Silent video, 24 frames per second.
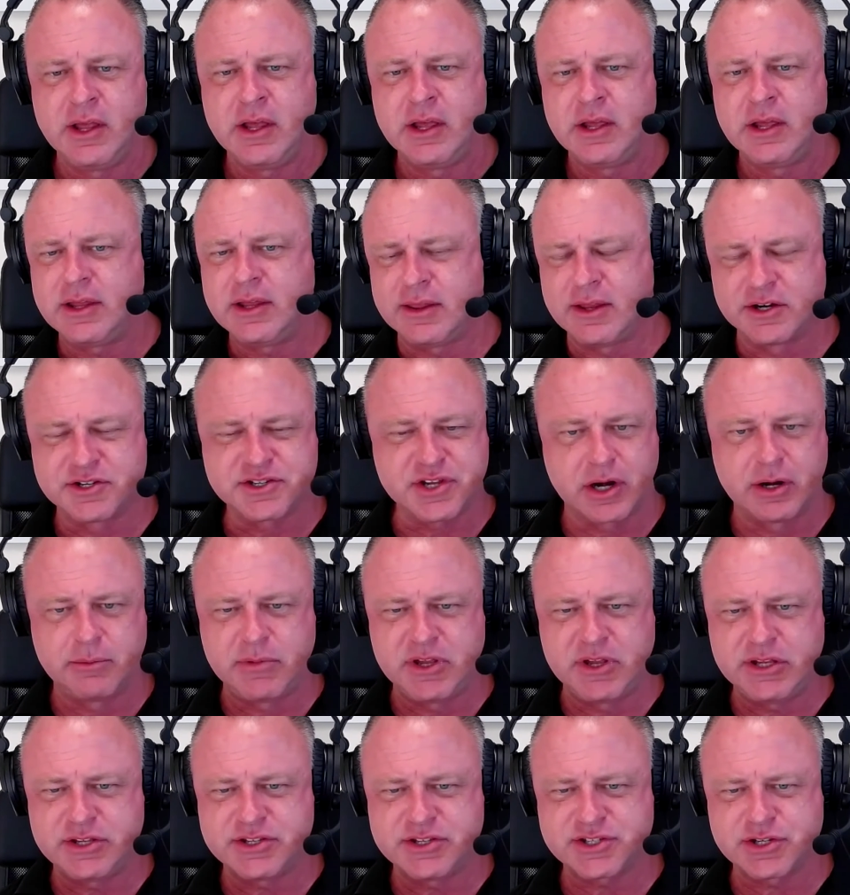there's going to
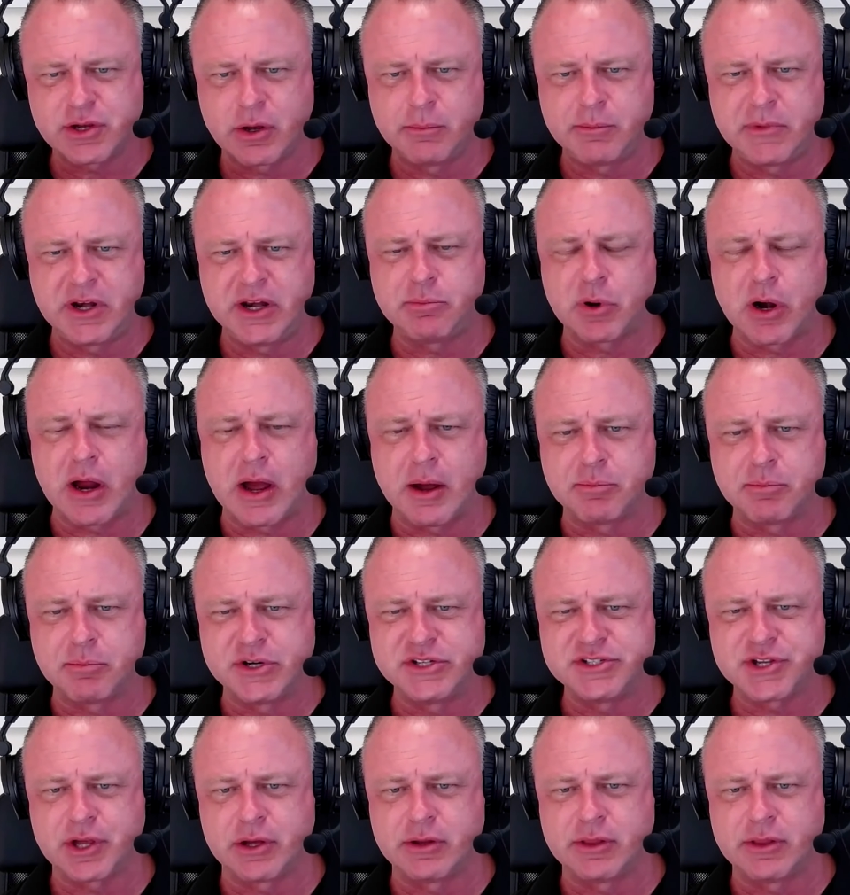be so many
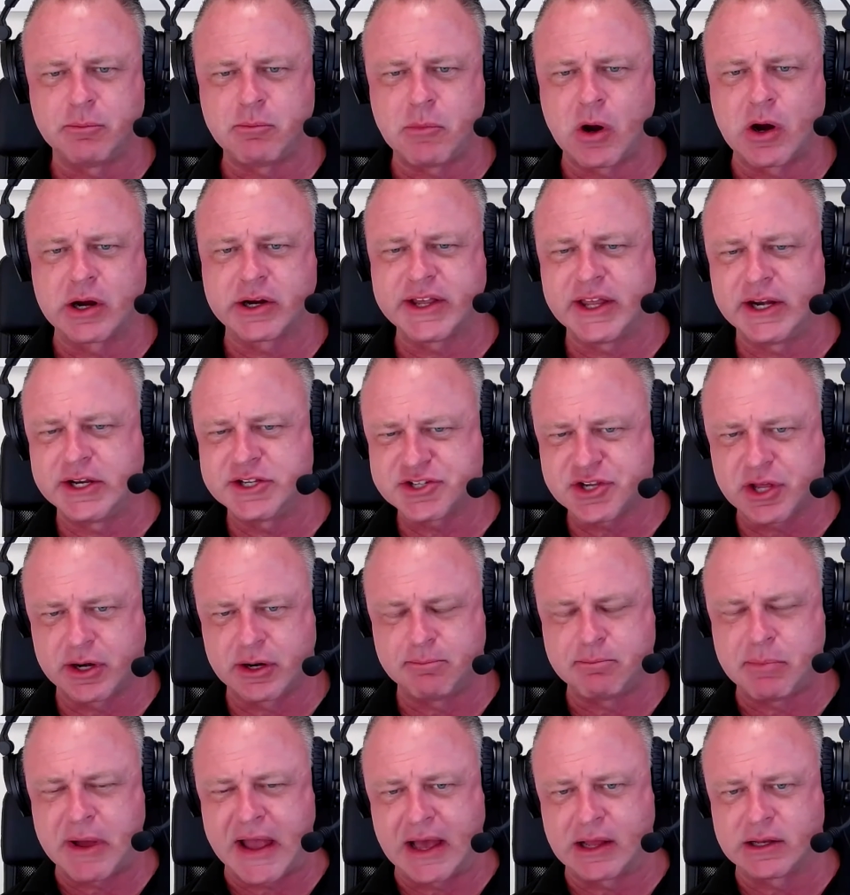properties on the market. It's going
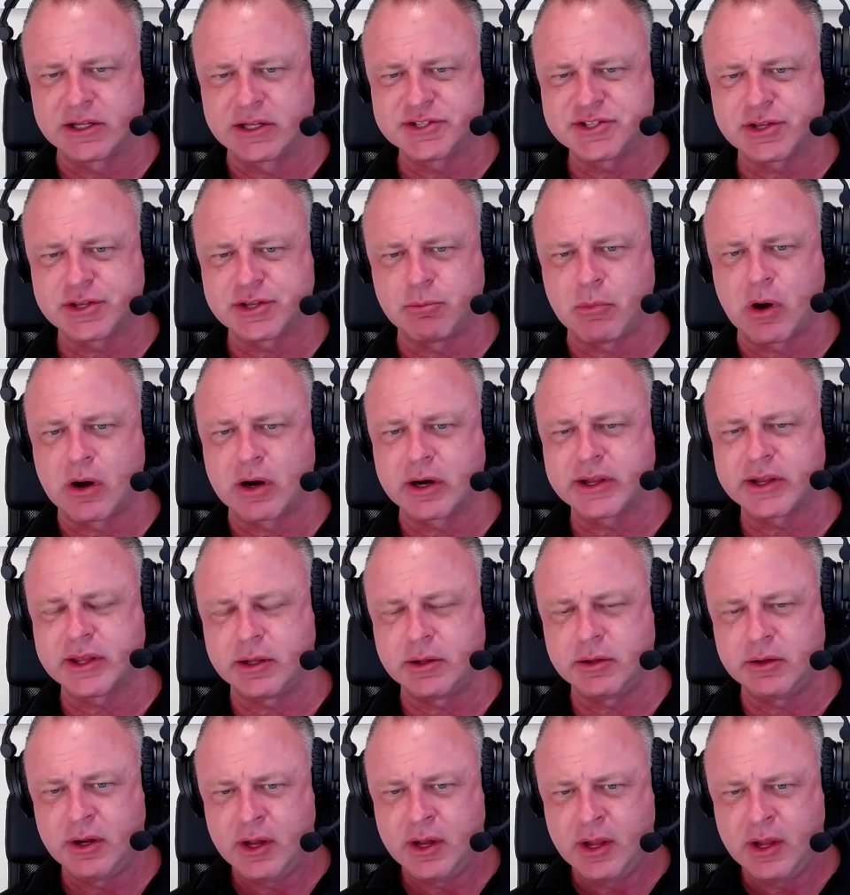to balance the
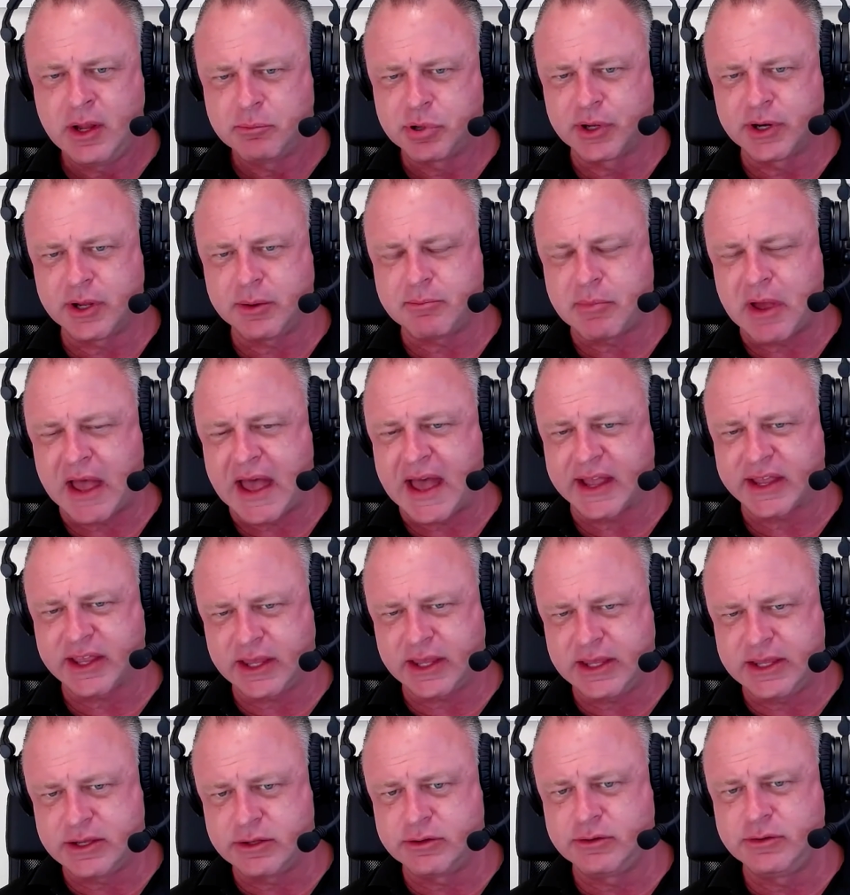market, put it
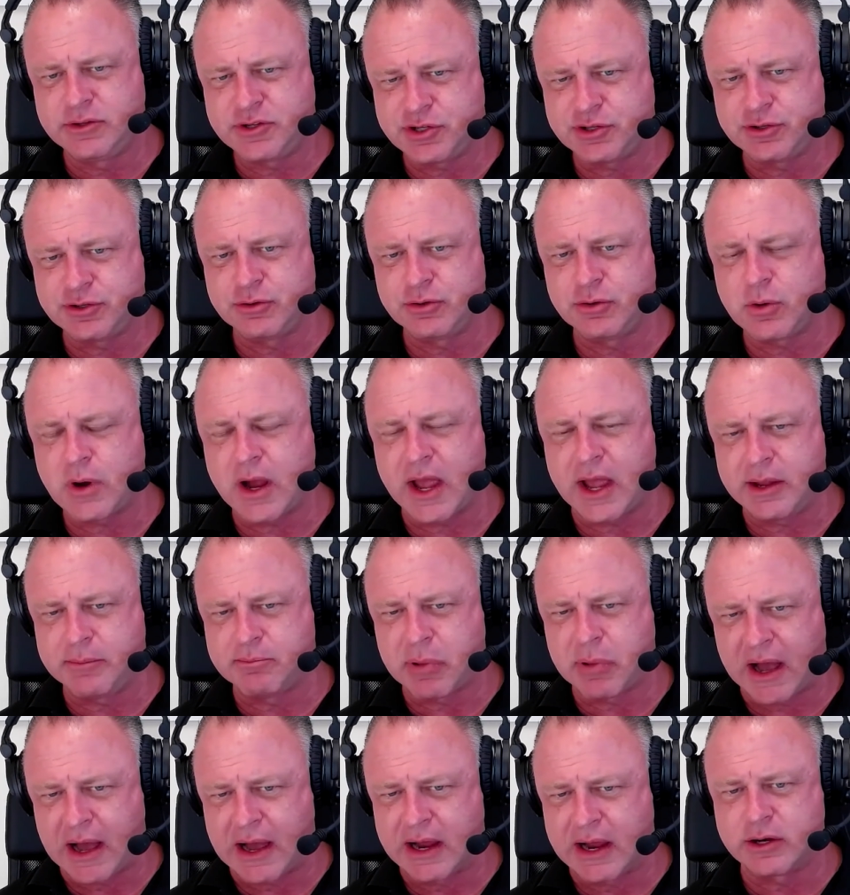back into a
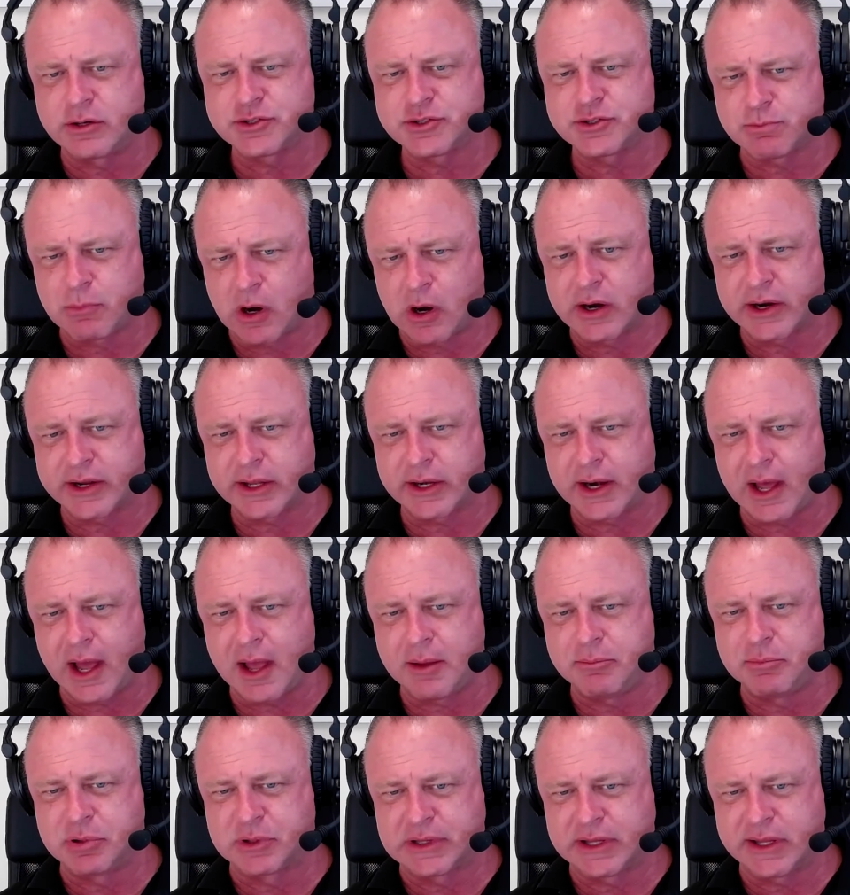buyer's market,
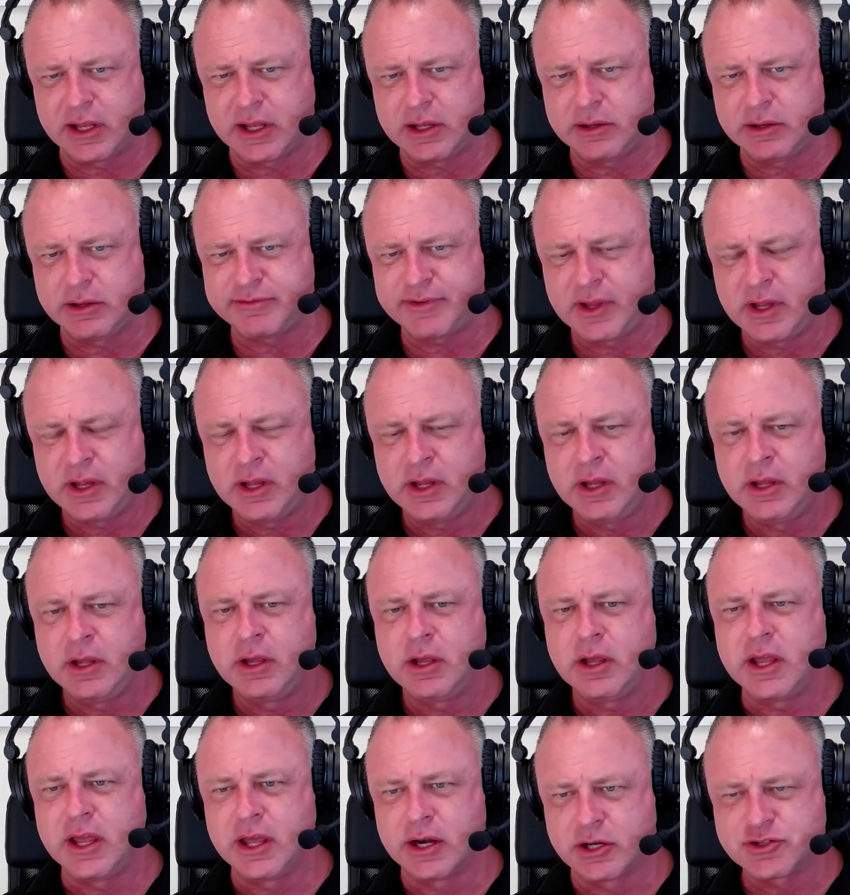I believe,
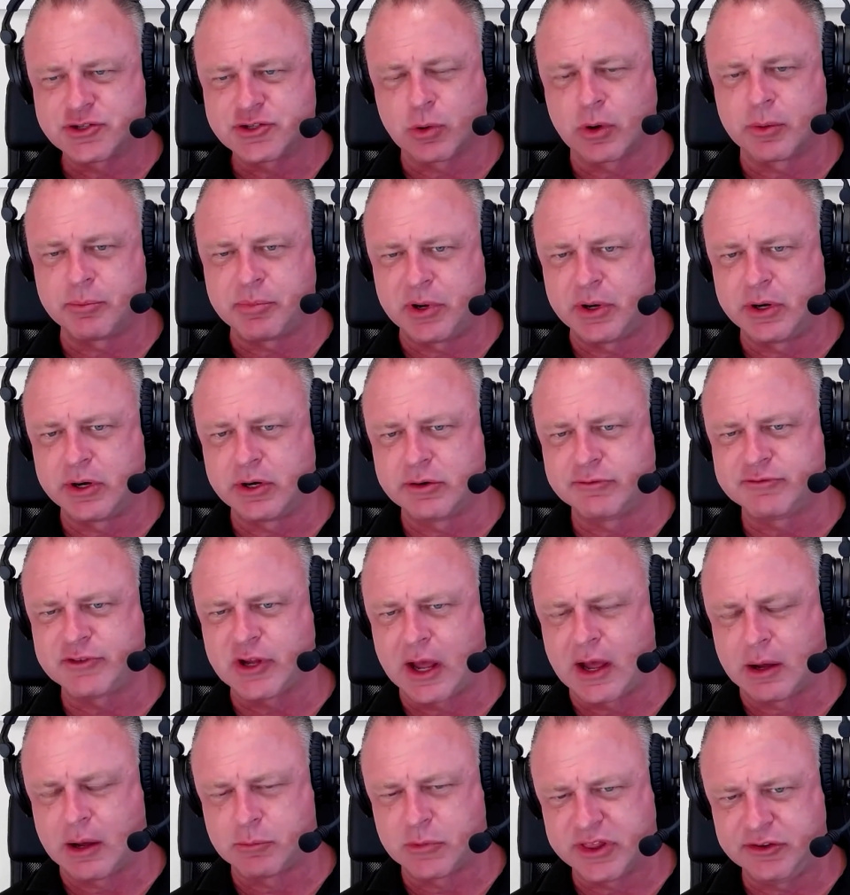in a short period of
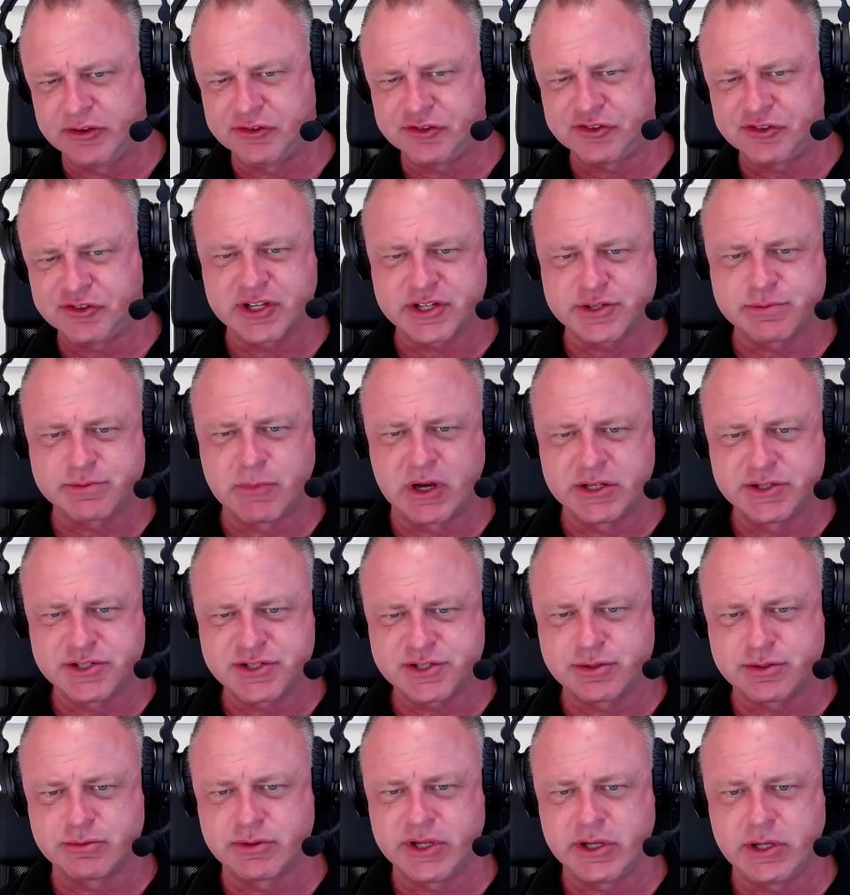time, within six months
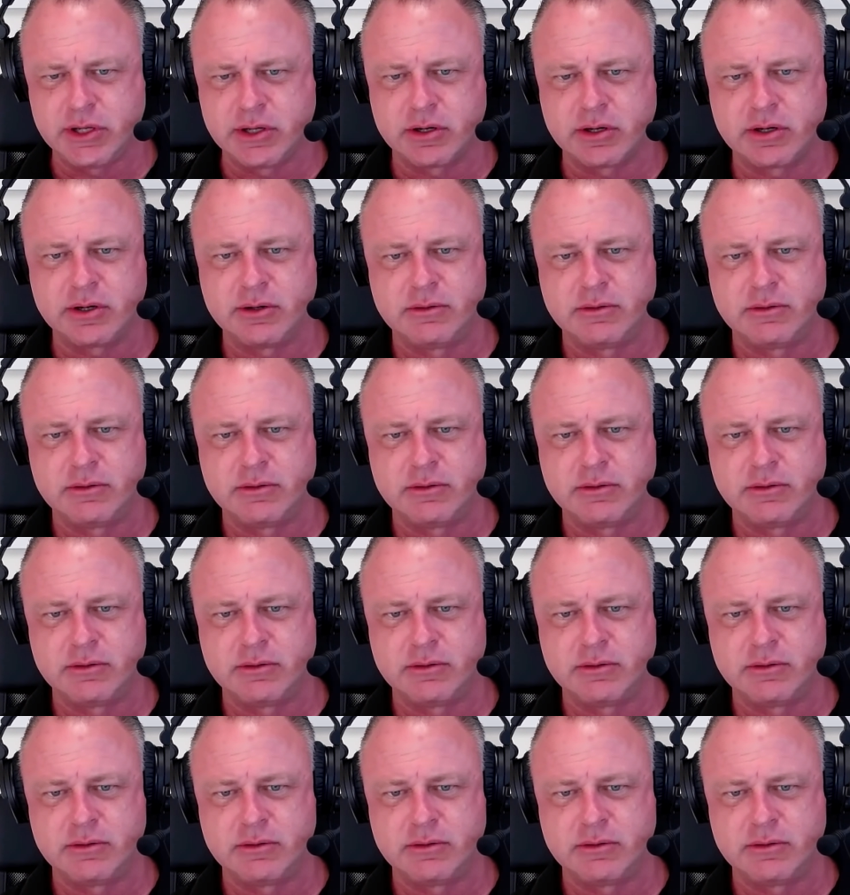to a year.